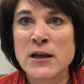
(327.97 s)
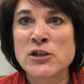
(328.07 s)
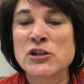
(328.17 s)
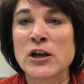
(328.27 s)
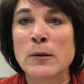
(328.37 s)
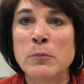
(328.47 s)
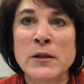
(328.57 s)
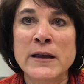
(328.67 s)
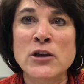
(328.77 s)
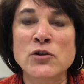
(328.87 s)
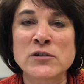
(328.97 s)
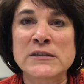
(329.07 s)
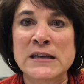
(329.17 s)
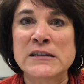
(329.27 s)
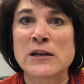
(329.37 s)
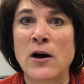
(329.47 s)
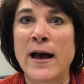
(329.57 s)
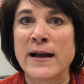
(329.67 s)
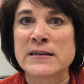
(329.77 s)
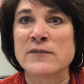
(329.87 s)
to complete your seesaw
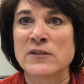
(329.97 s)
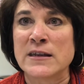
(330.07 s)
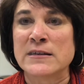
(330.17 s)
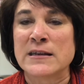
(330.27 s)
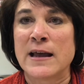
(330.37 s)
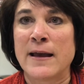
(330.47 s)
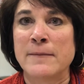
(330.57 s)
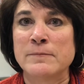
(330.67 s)
activity today.